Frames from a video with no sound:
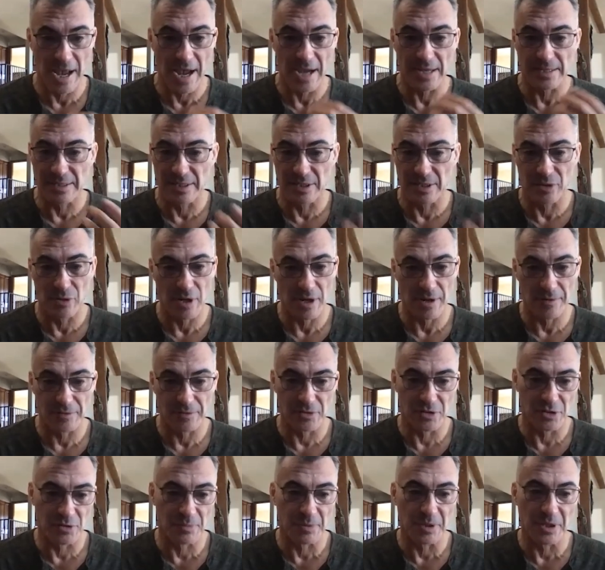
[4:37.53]
acting you have
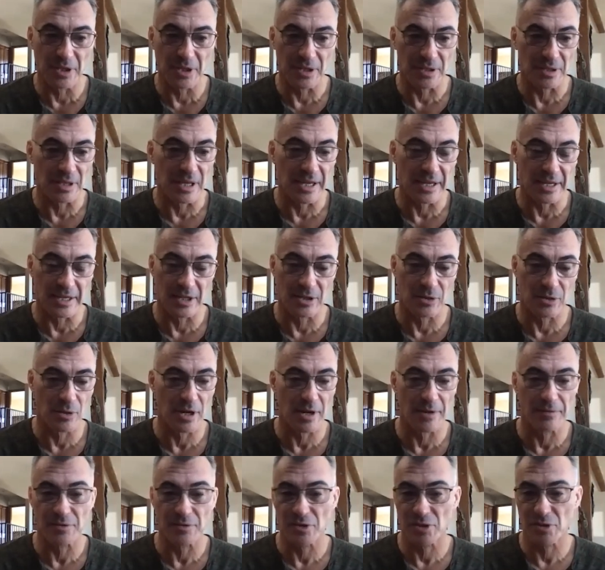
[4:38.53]
to speak lighting you
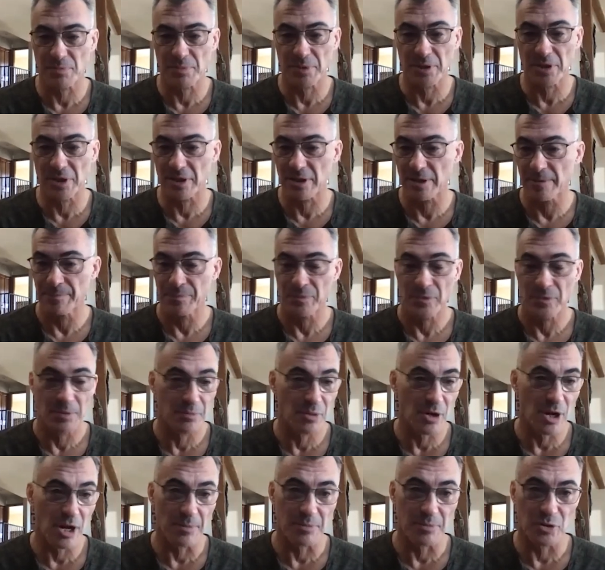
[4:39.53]
have to speak
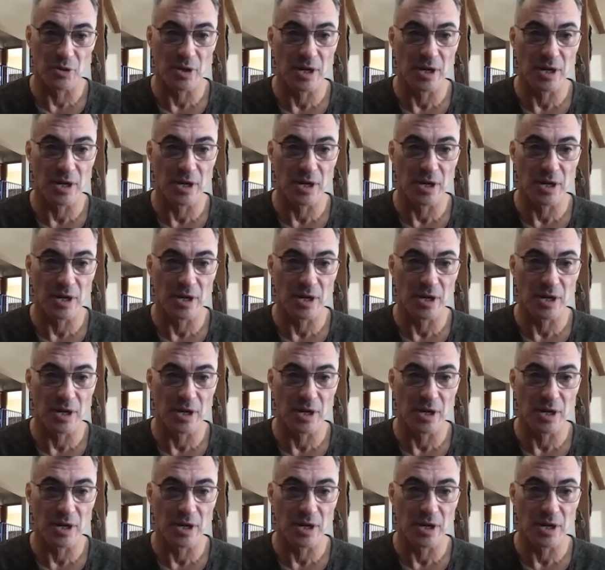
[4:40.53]
props.